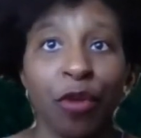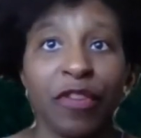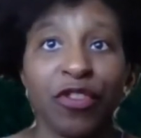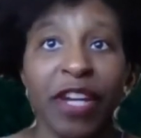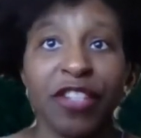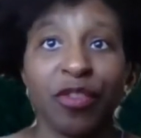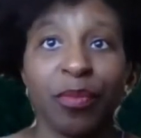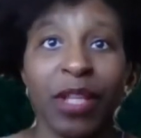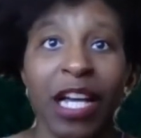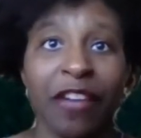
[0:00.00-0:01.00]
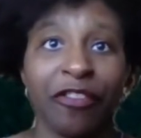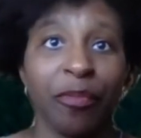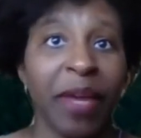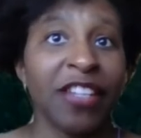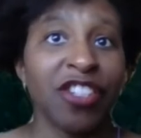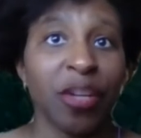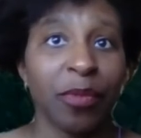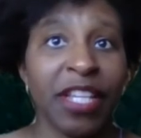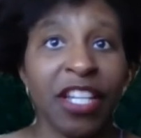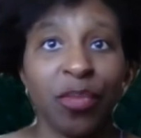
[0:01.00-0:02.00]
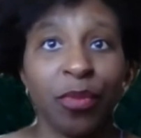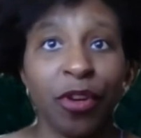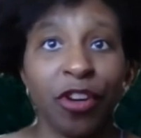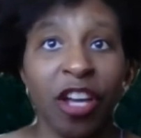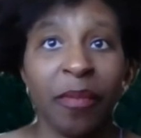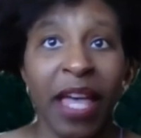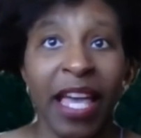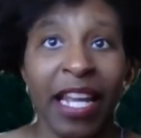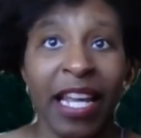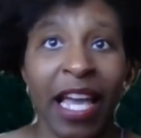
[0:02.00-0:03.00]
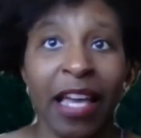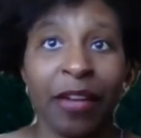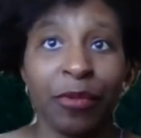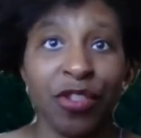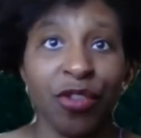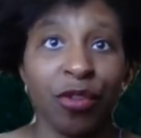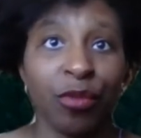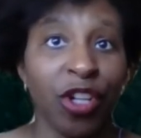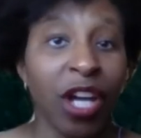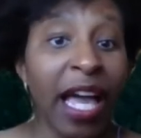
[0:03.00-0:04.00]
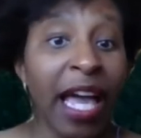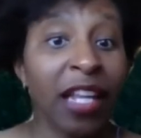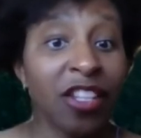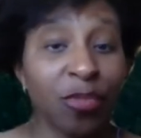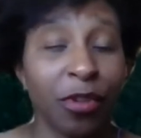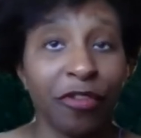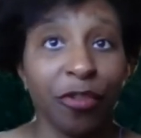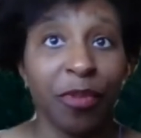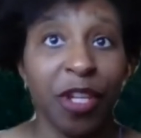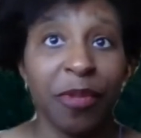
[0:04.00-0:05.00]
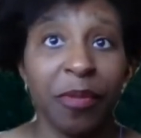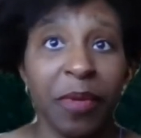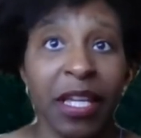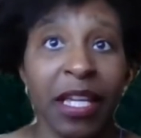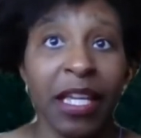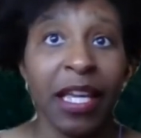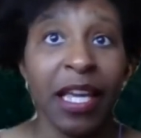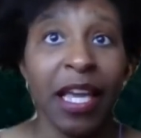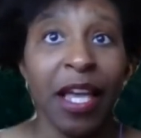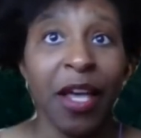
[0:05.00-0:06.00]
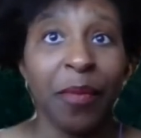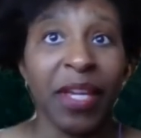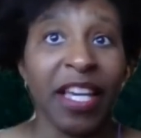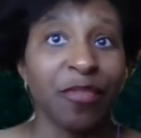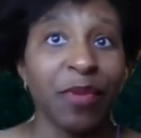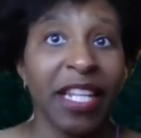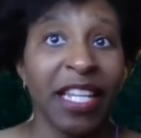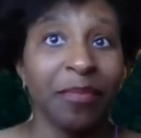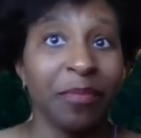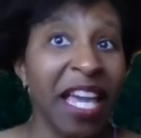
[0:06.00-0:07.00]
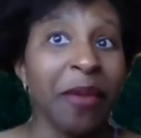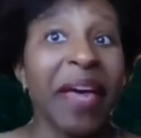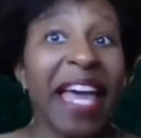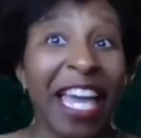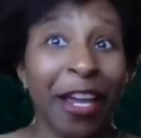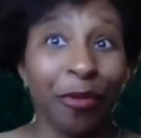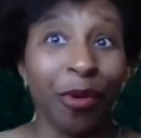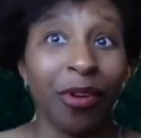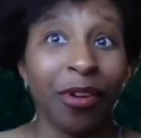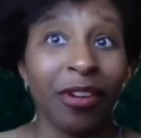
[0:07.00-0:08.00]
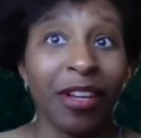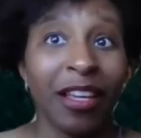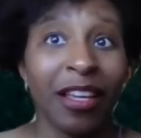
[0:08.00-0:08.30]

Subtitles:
we've tried to apply for Paycheck protection program. And again, we're told we're not eligible for PPP because we didn't pay a payroll.